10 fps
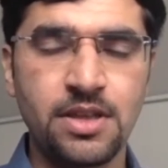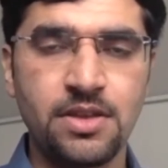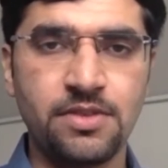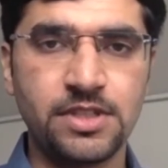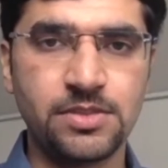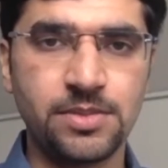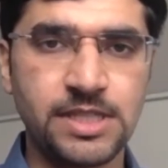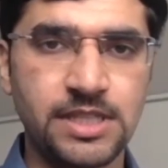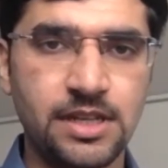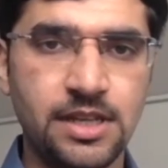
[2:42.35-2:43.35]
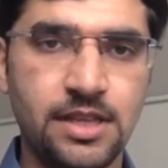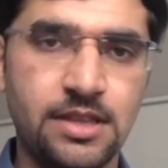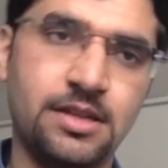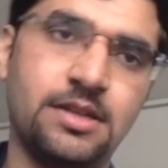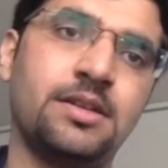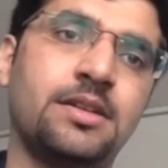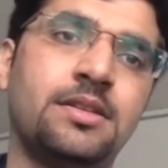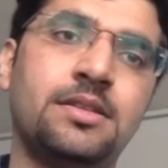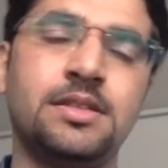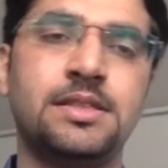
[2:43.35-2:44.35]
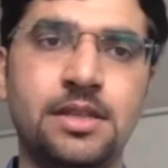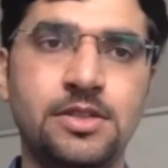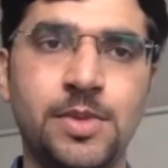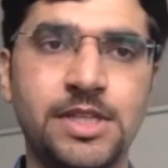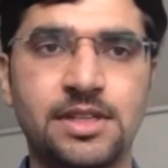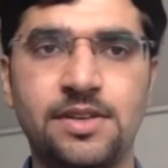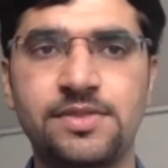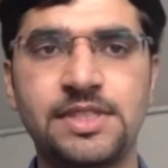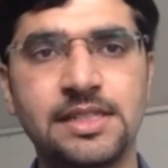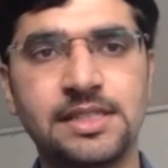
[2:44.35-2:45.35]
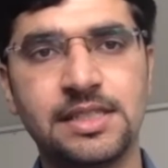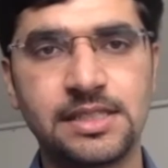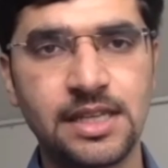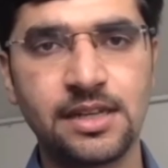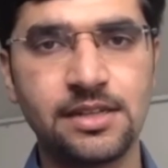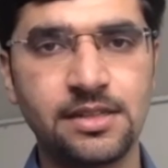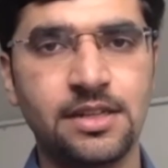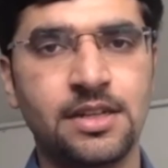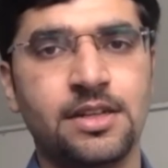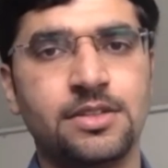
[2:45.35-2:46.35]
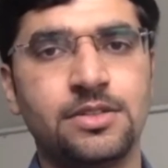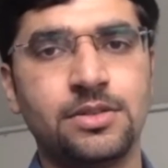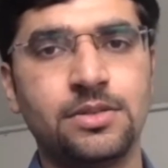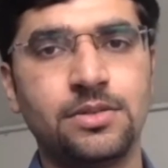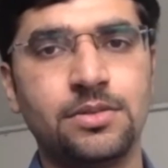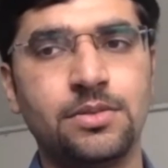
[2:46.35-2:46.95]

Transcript: which is basically the spacecraft sends the signal to